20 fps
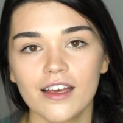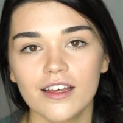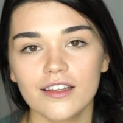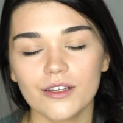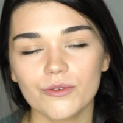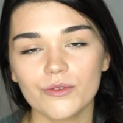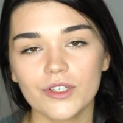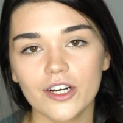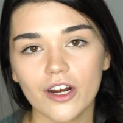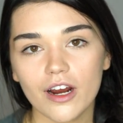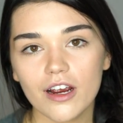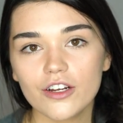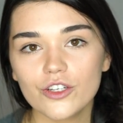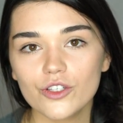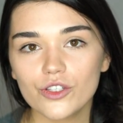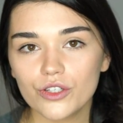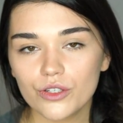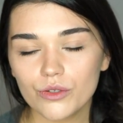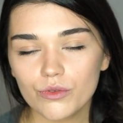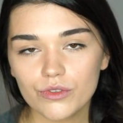Now there are
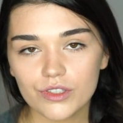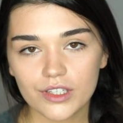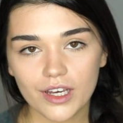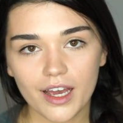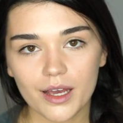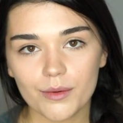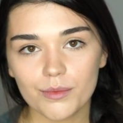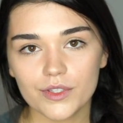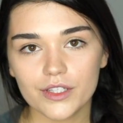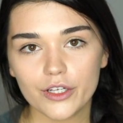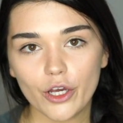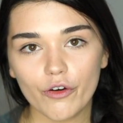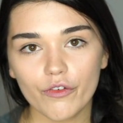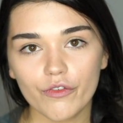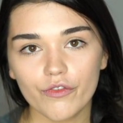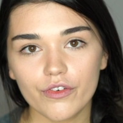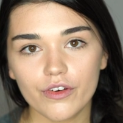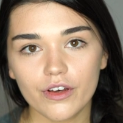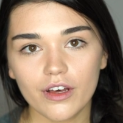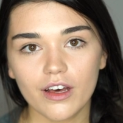two types
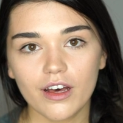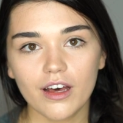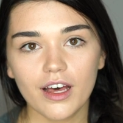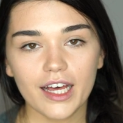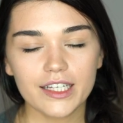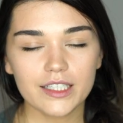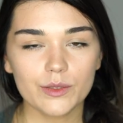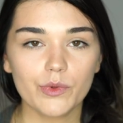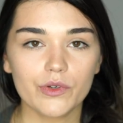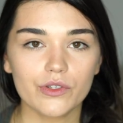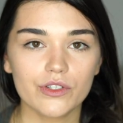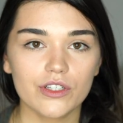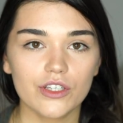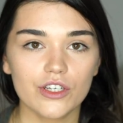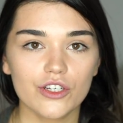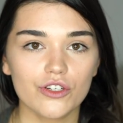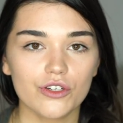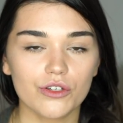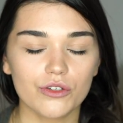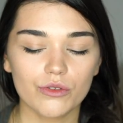of adipose
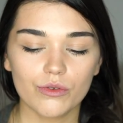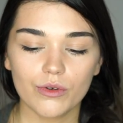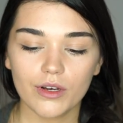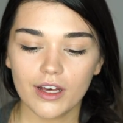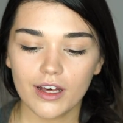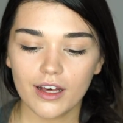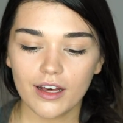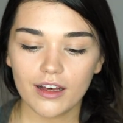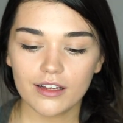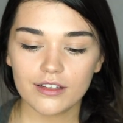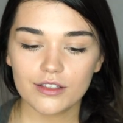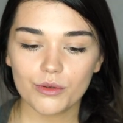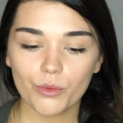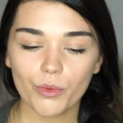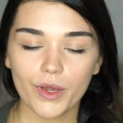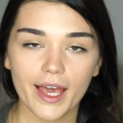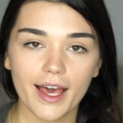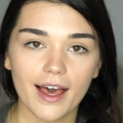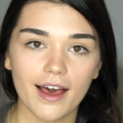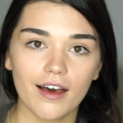tissue. So
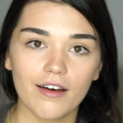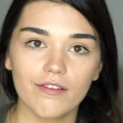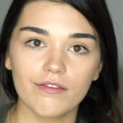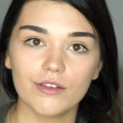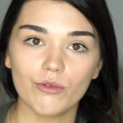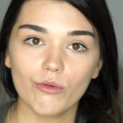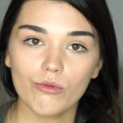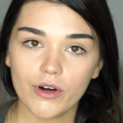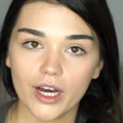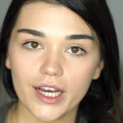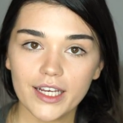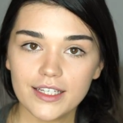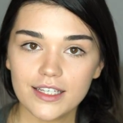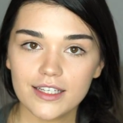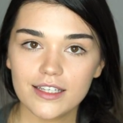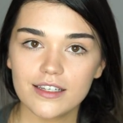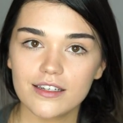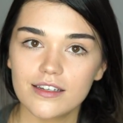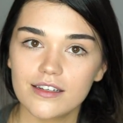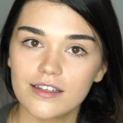we have the
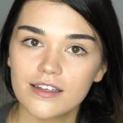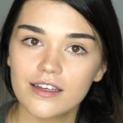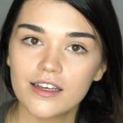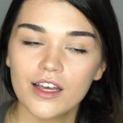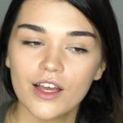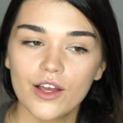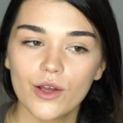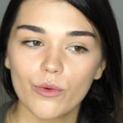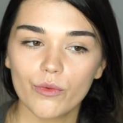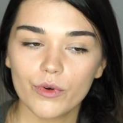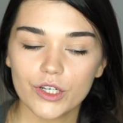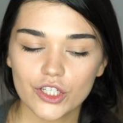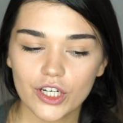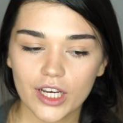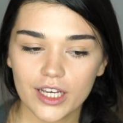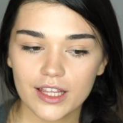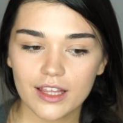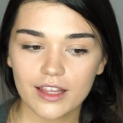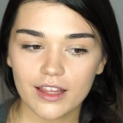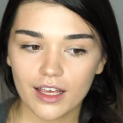white, which
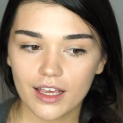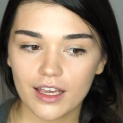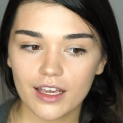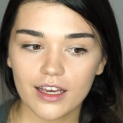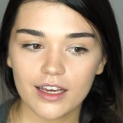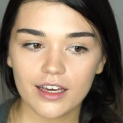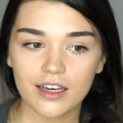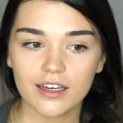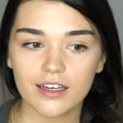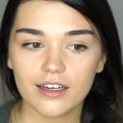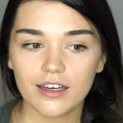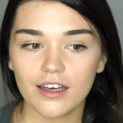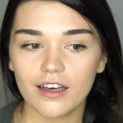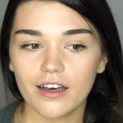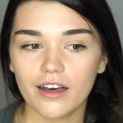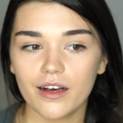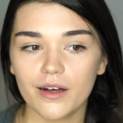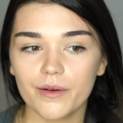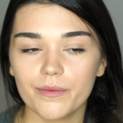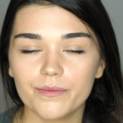I think
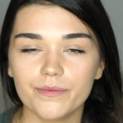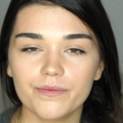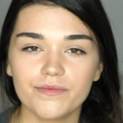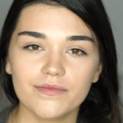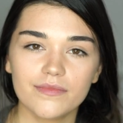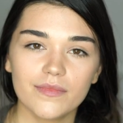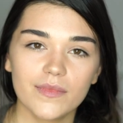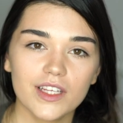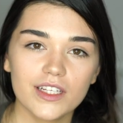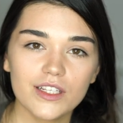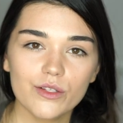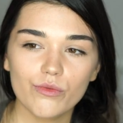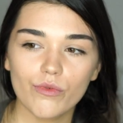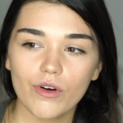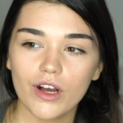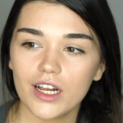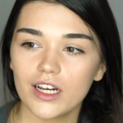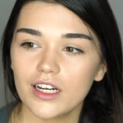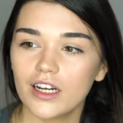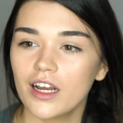this
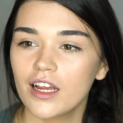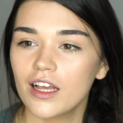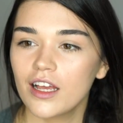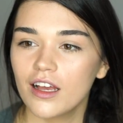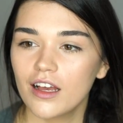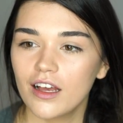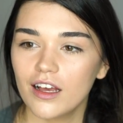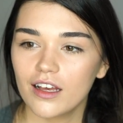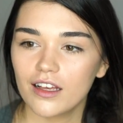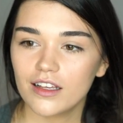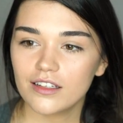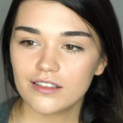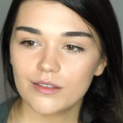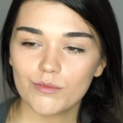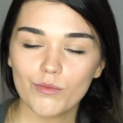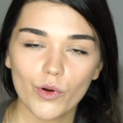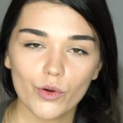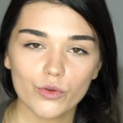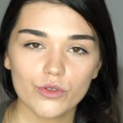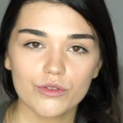one is the
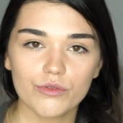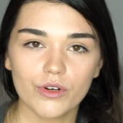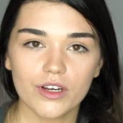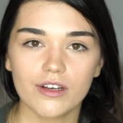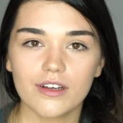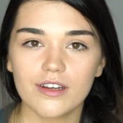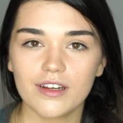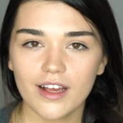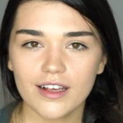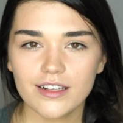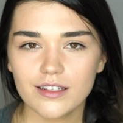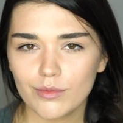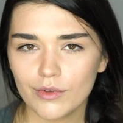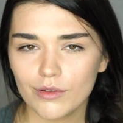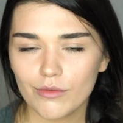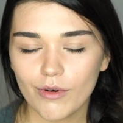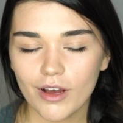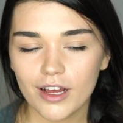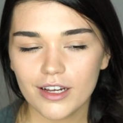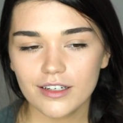most
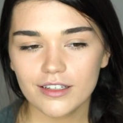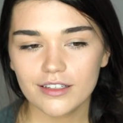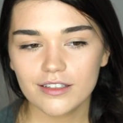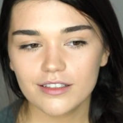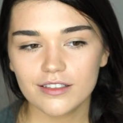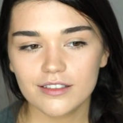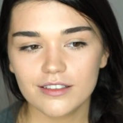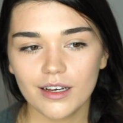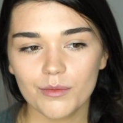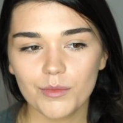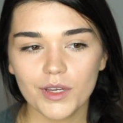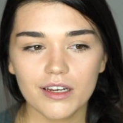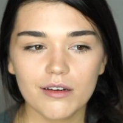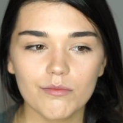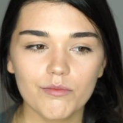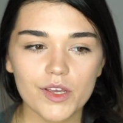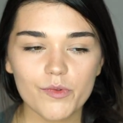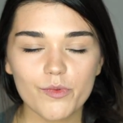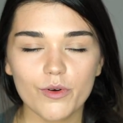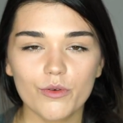recognizable one.
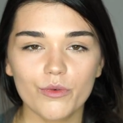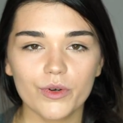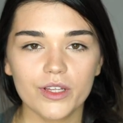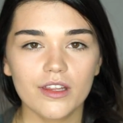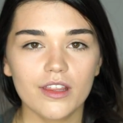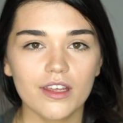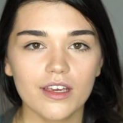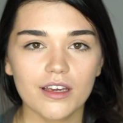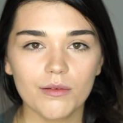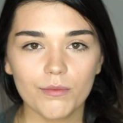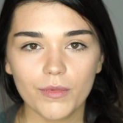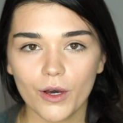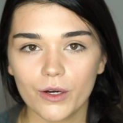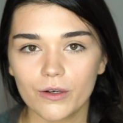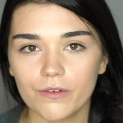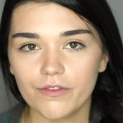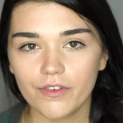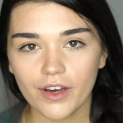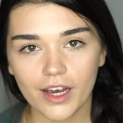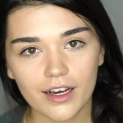People when think
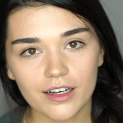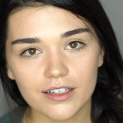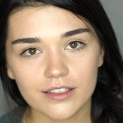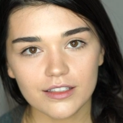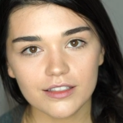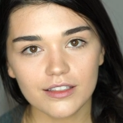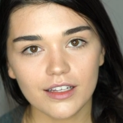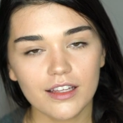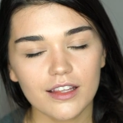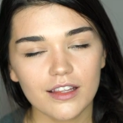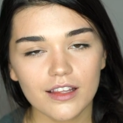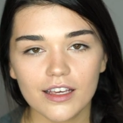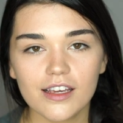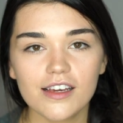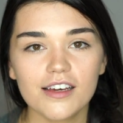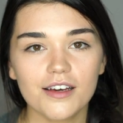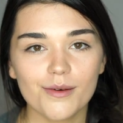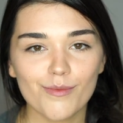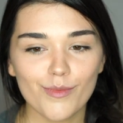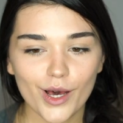about fat, they
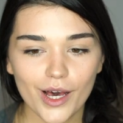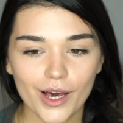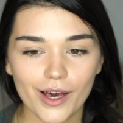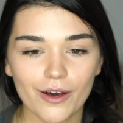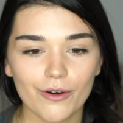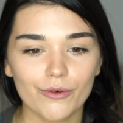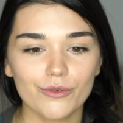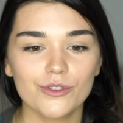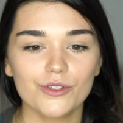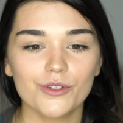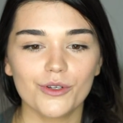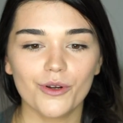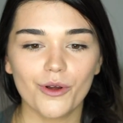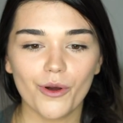think about